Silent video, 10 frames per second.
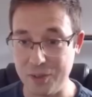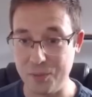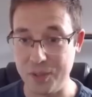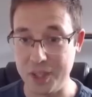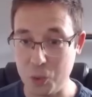
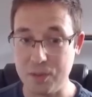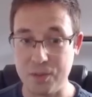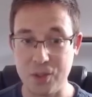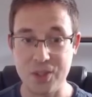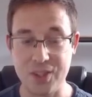of the
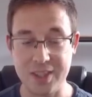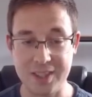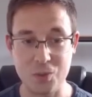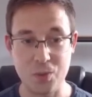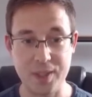universe
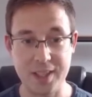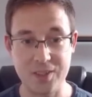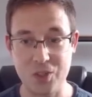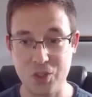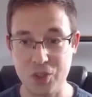and all that
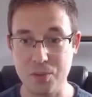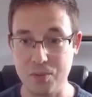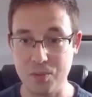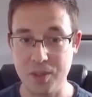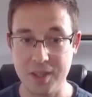
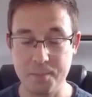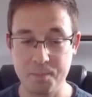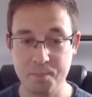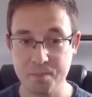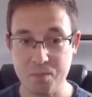stuff, that,
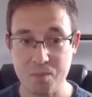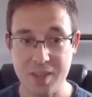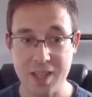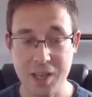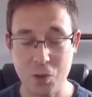
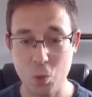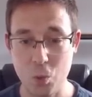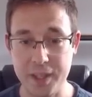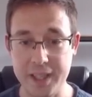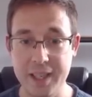and all
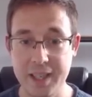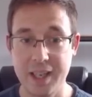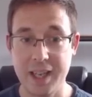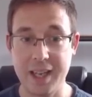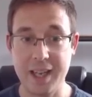the
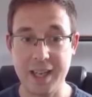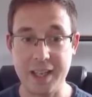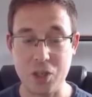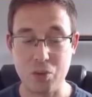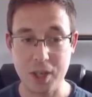
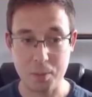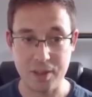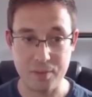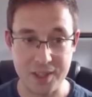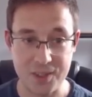incredible
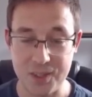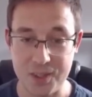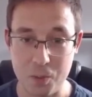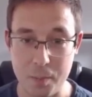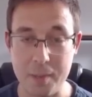advances
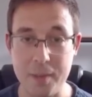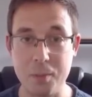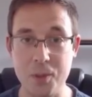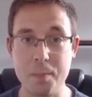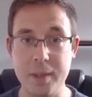that we might be
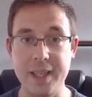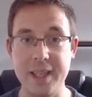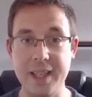able to make